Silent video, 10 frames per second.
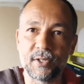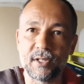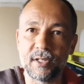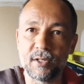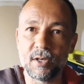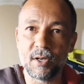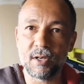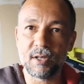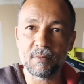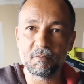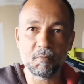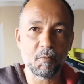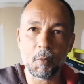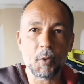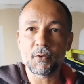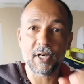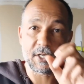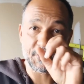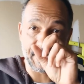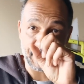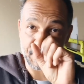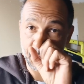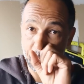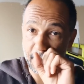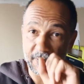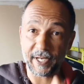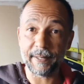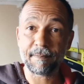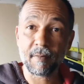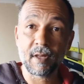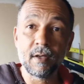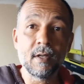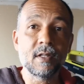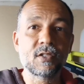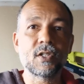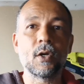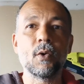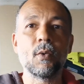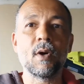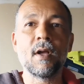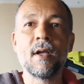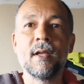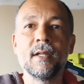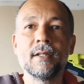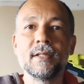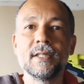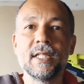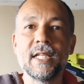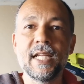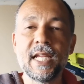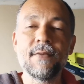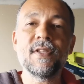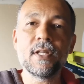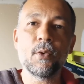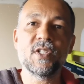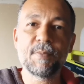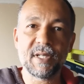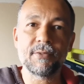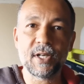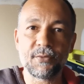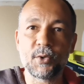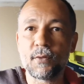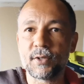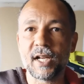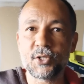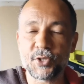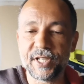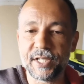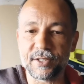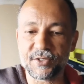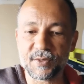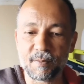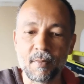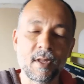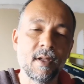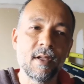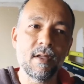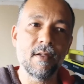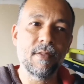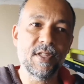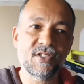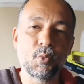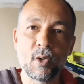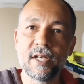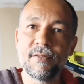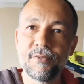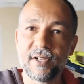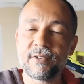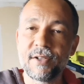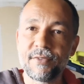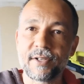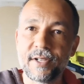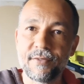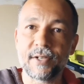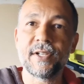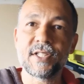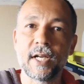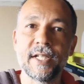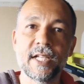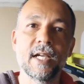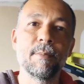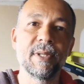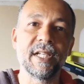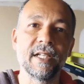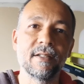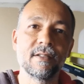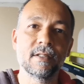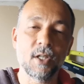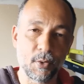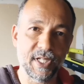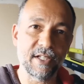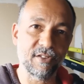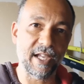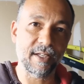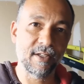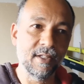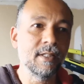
for over 100 years, right? So even though it's been around for over 100 years, this one very, very, very tiny company, Koenigsegg,